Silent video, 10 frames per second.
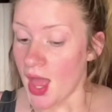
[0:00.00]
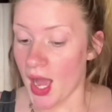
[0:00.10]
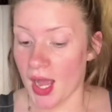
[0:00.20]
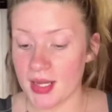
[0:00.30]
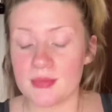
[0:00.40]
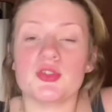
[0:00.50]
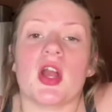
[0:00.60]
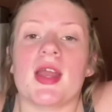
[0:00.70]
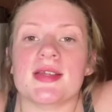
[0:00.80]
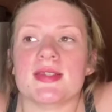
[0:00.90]
I am
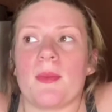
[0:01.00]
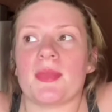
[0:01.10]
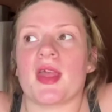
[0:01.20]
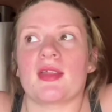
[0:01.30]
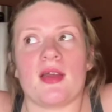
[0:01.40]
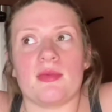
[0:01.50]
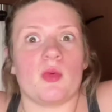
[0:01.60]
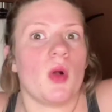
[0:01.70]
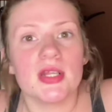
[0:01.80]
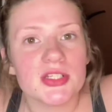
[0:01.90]
trying something I've
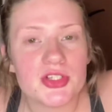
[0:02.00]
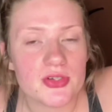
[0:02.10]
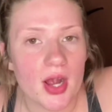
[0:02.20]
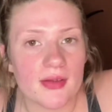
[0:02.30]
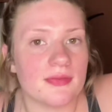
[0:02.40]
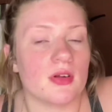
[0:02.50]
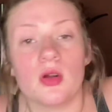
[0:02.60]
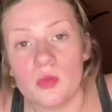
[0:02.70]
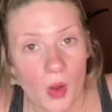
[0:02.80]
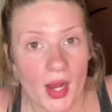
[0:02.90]
been wanting to try for
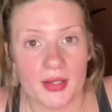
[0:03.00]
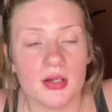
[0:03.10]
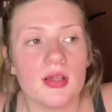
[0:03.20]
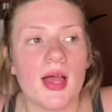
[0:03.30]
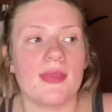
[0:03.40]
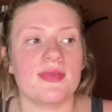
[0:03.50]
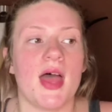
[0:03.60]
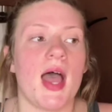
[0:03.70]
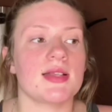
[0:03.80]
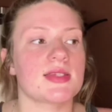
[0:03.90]
a while, and
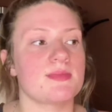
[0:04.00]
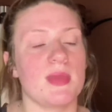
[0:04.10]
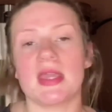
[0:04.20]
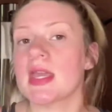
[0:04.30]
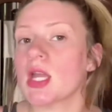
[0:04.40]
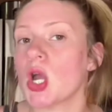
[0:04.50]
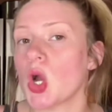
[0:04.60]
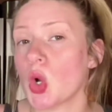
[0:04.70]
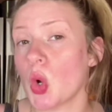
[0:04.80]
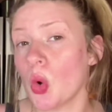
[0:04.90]
that's making
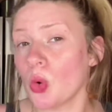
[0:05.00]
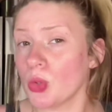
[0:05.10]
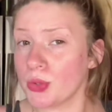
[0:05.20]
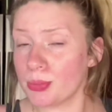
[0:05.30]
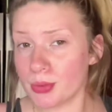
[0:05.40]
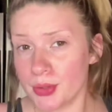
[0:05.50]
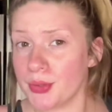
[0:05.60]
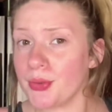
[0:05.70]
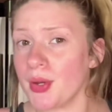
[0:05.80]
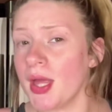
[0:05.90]
cold
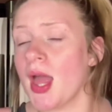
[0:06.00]
brew.